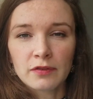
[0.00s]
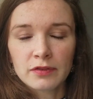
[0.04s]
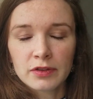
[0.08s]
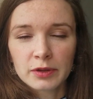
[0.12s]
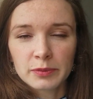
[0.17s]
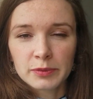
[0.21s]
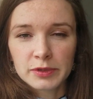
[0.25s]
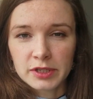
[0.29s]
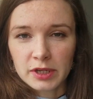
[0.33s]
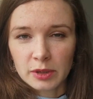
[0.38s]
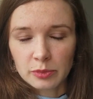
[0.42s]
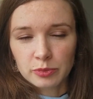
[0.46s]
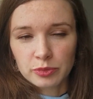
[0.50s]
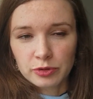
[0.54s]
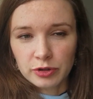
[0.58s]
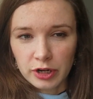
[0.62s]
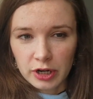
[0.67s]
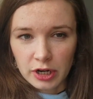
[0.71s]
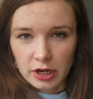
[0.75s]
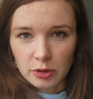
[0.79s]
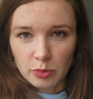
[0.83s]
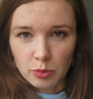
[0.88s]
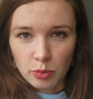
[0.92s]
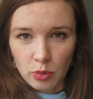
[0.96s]
them some
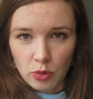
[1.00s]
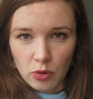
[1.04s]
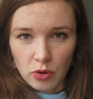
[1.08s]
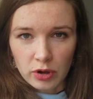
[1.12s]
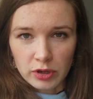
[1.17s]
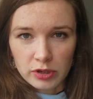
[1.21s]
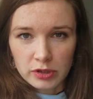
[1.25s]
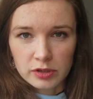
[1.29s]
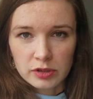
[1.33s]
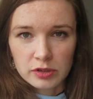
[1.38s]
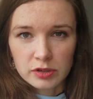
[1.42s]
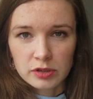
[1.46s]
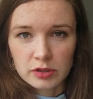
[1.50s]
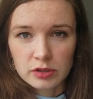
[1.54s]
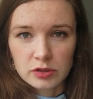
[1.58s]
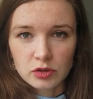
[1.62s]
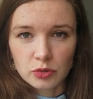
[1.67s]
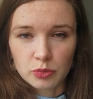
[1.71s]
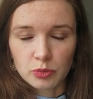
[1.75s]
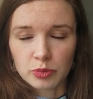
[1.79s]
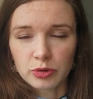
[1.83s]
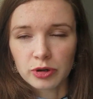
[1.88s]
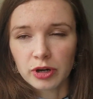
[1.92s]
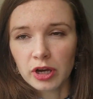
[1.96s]
prayer points to
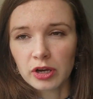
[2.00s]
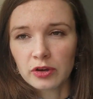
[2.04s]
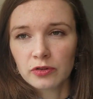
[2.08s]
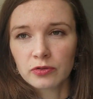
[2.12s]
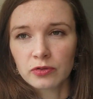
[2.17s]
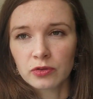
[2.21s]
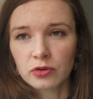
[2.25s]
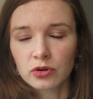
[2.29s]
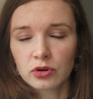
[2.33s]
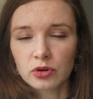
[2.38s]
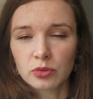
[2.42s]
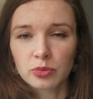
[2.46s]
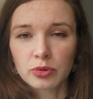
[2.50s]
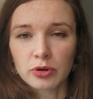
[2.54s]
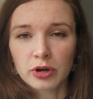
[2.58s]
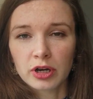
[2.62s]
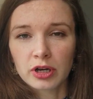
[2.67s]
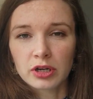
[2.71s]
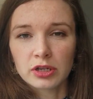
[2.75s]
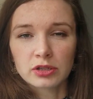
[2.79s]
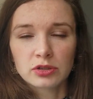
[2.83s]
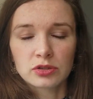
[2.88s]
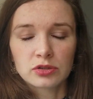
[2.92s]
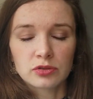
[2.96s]
pray for your
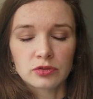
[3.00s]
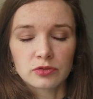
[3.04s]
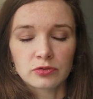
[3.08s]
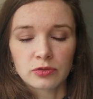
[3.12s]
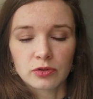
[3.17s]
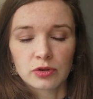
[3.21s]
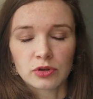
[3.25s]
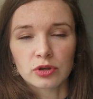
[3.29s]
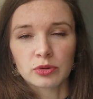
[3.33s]
brain, for your